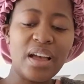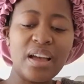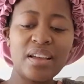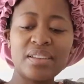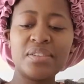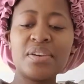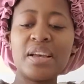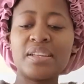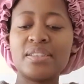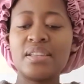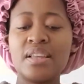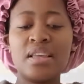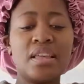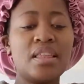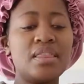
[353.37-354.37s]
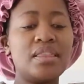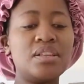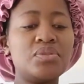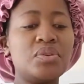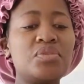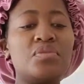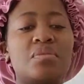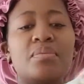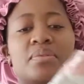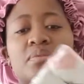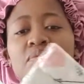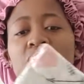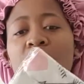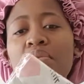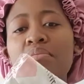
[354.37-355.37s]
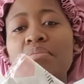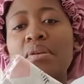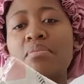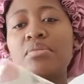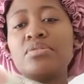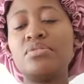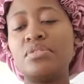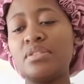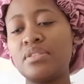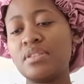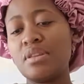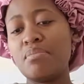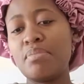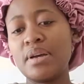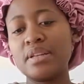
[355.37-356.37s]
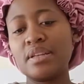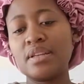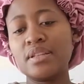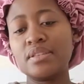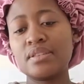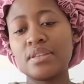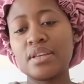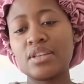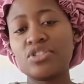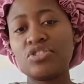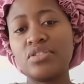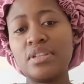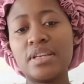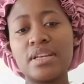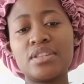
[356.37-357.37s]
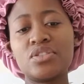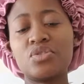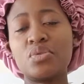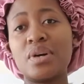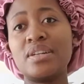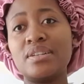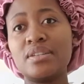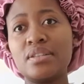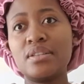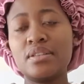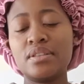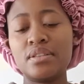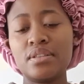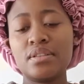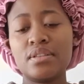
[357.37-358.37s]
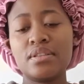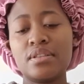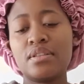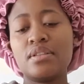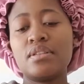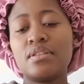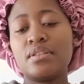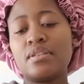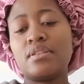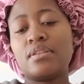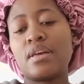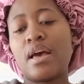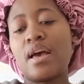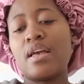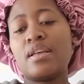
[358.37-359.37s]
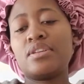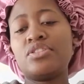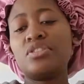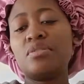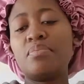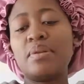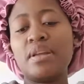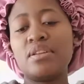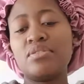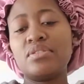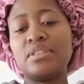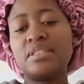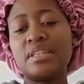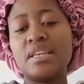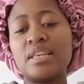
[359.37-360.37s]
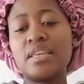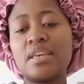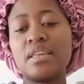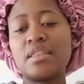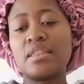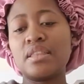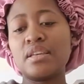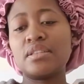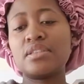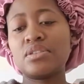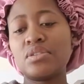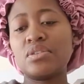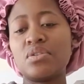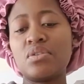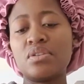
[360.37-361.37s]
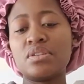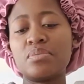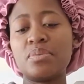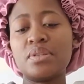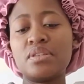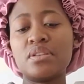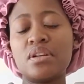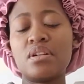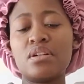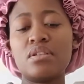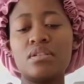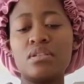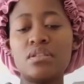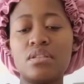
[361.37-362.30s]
I think that this one you won't be able to see, but it's actually a swaddle. I actually plan on taking this to the hospital.